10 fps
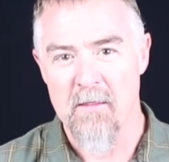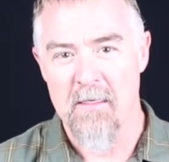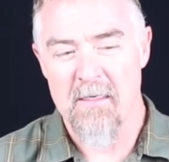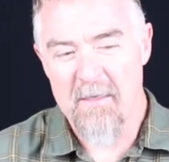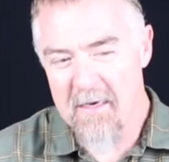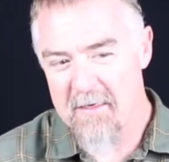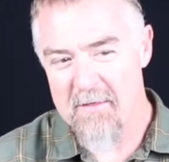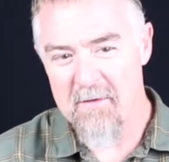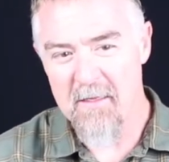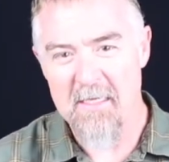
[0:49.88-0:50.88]
And
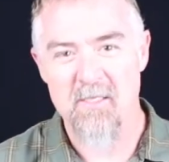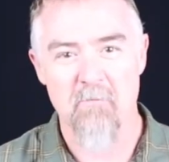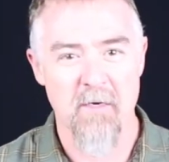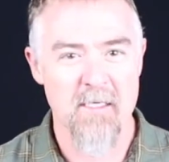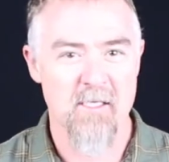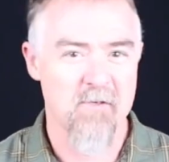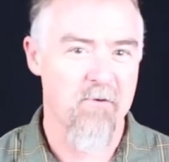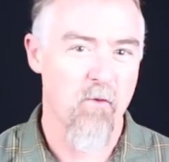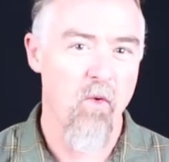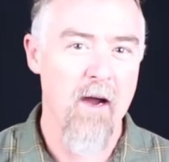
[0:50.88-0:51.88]
that lays a basis
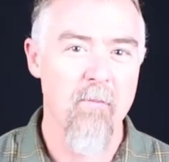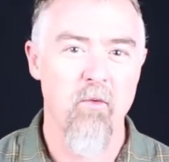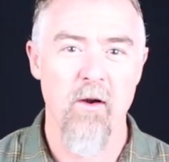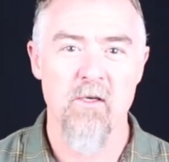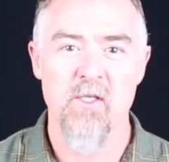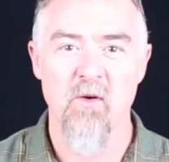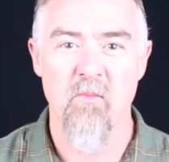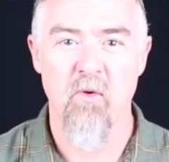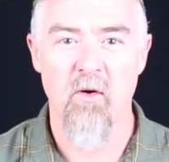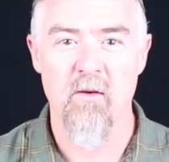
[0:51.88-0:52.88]
for why prayer is so
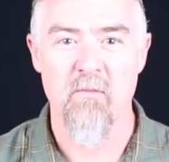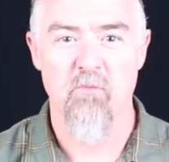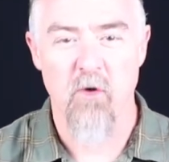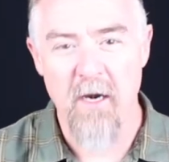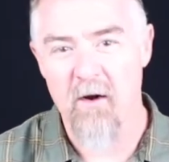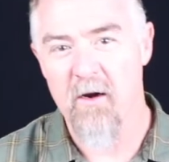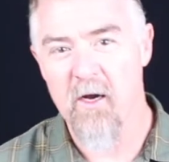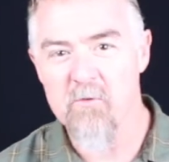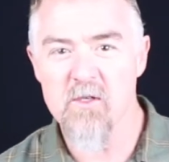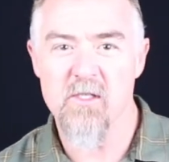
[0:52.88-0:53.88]
important. Prayer
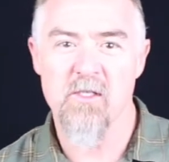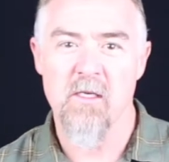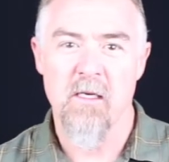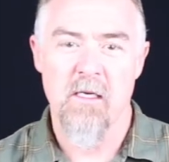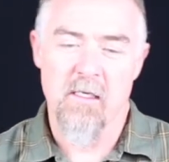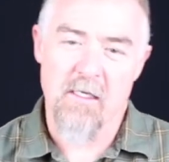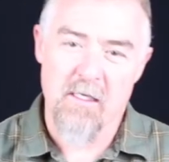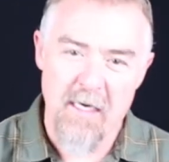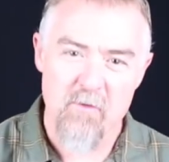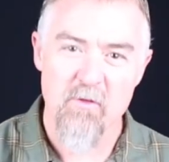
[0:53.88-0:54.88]
helps us
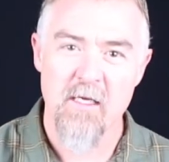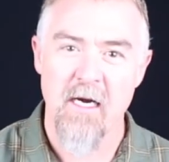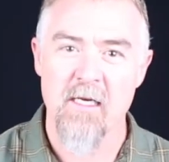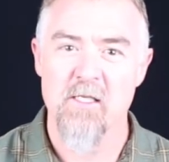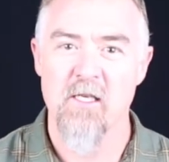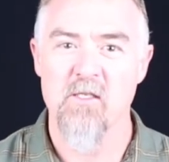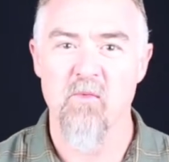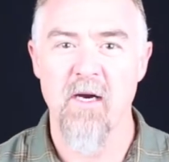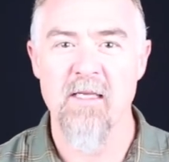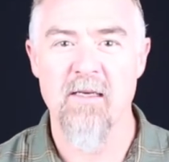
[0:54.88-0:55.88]
connect with God in such a
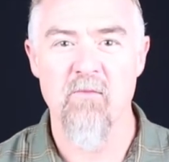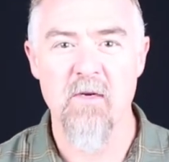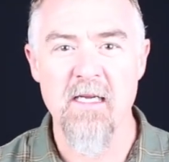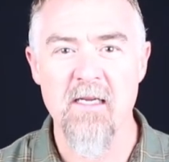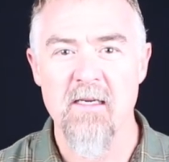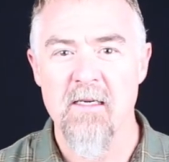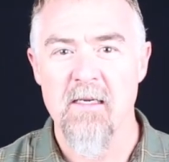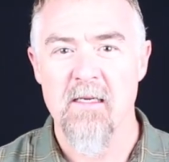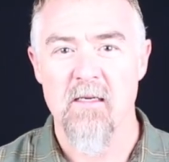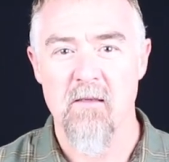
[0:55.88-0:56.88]
way that we
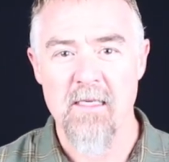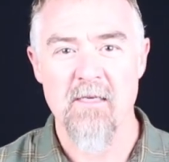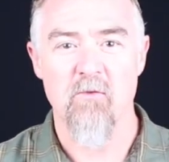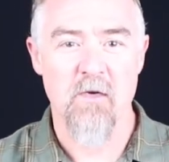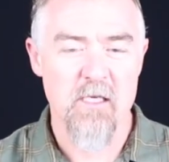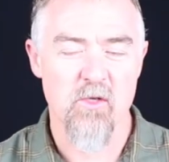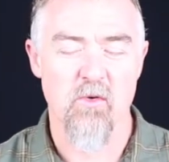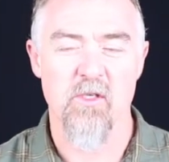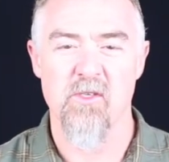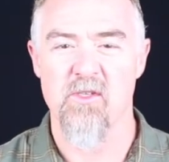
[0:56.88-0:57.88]
glean
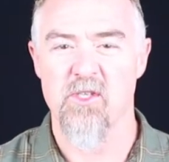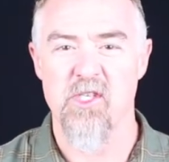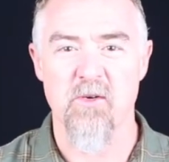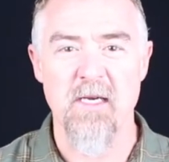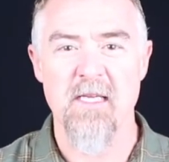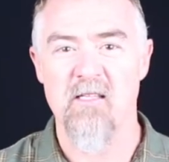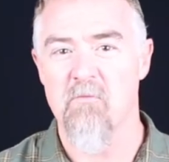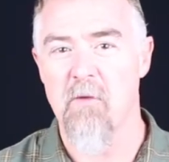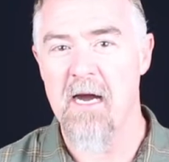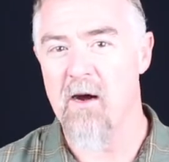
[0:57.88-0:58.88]
resources and strength
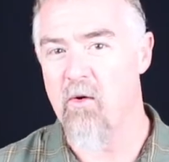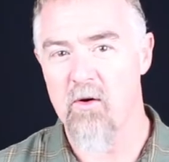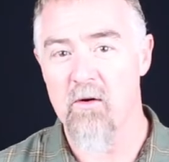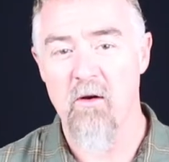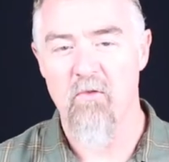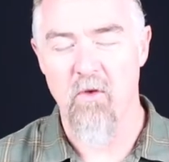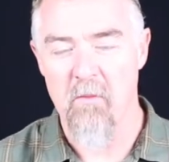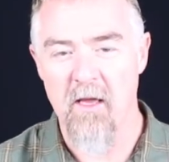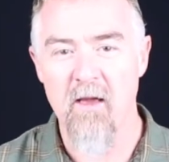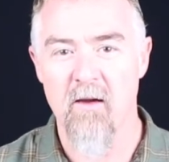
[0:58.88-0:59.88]
and power
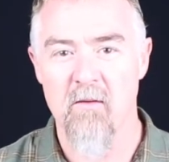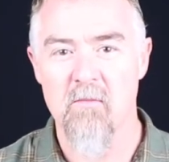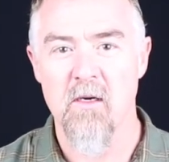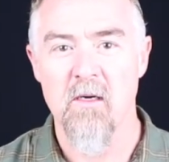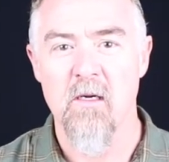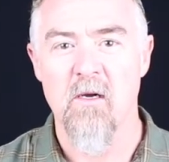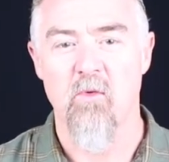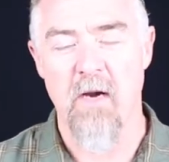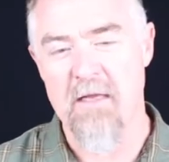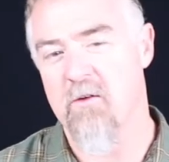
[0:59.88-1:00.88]
from Him
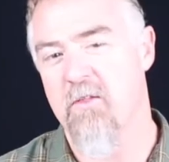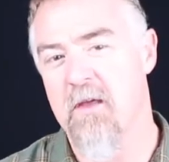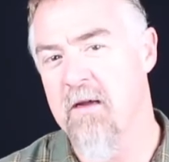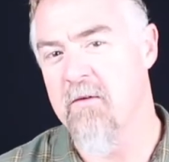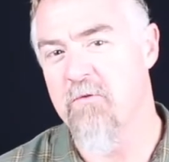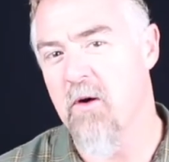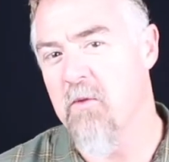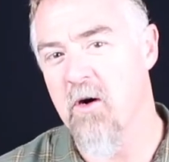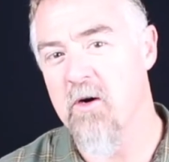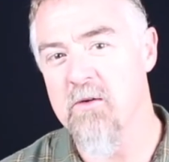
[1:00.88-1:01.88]
rather than
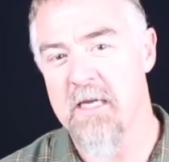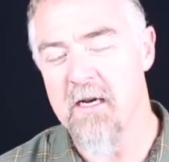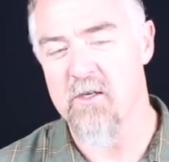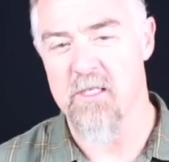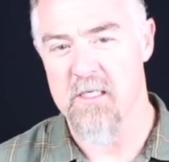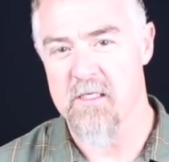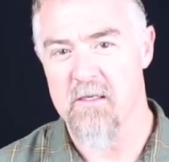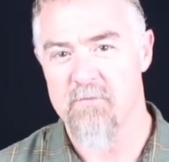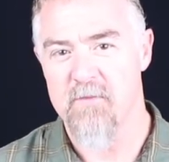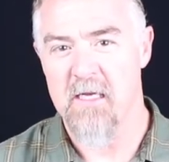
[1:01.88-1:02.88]
from our own energies.
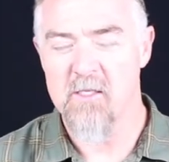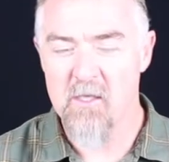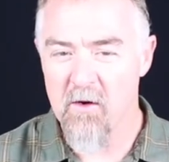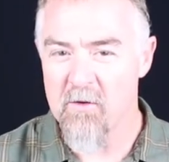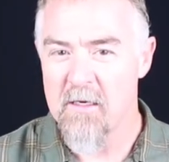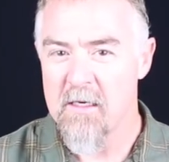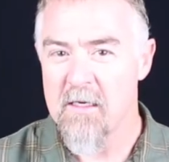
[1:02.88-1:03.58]
And so